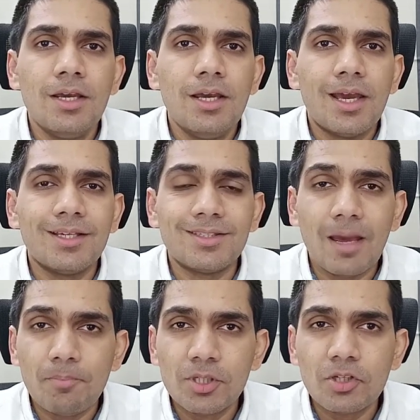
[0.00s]

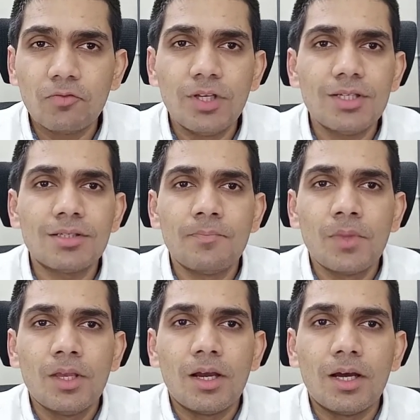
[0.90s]
Examples of this
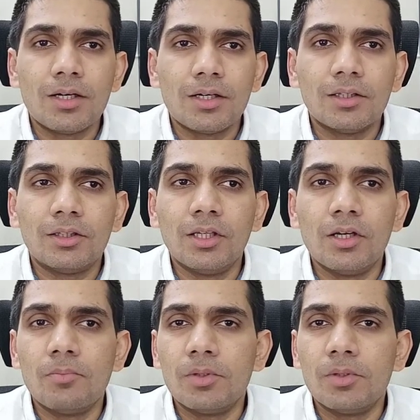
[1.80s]
are the